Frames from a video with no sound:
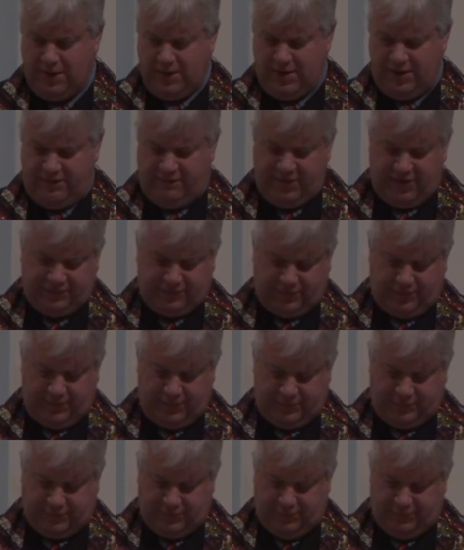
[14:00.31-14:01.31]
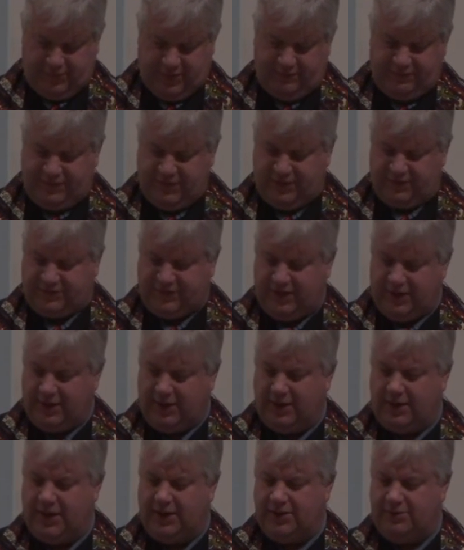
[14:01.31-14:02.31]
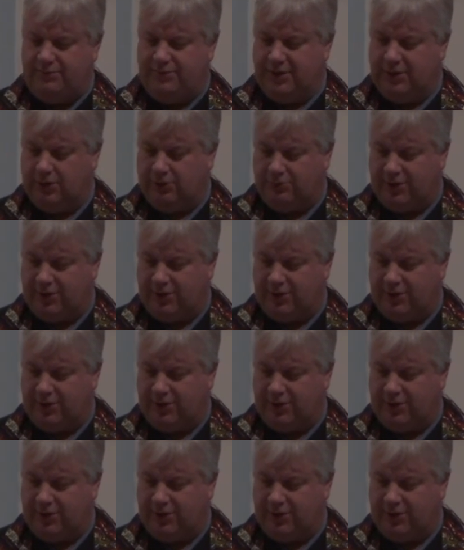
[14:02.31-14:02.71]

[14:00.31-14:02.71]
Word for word: Eventually, the two of them finished eating and the bill